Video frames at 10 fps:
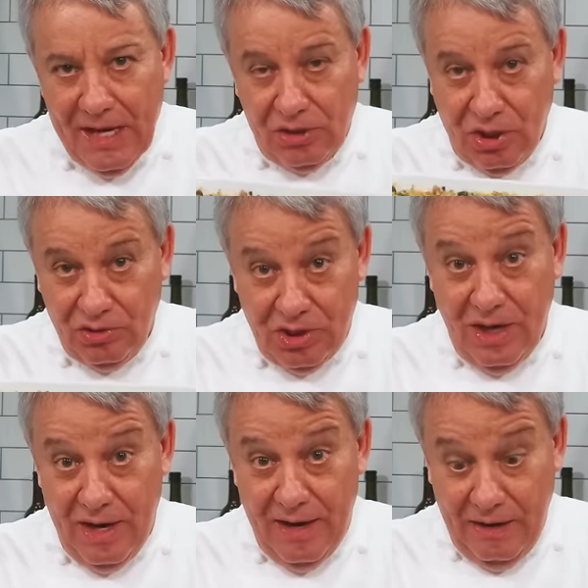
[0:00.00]
So
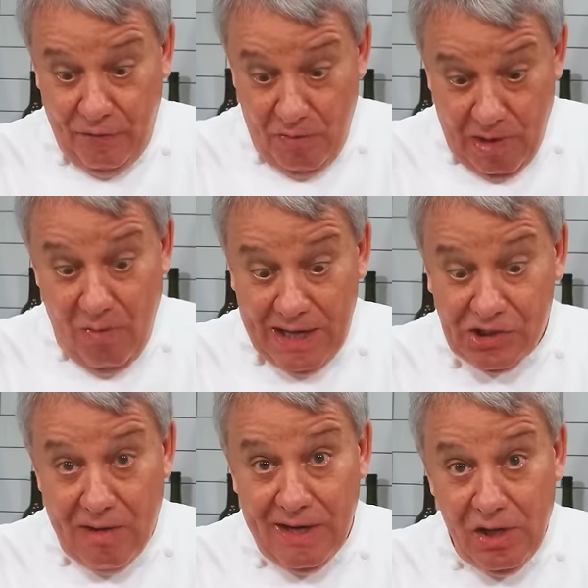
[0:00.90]
if you want to watch
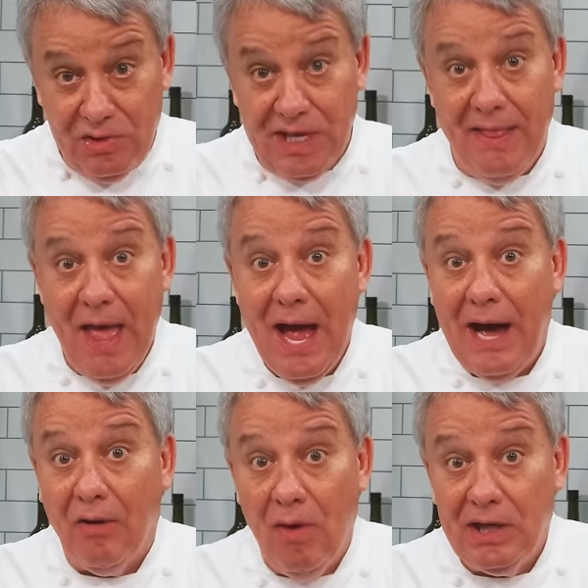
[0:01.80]
how I use that,
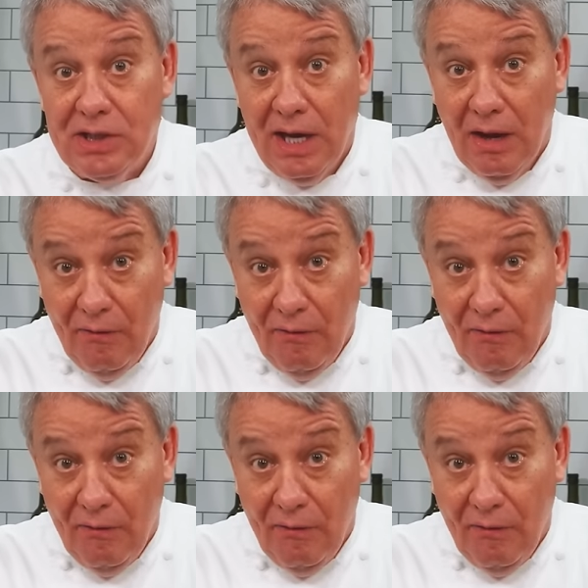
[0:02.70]
otherwise,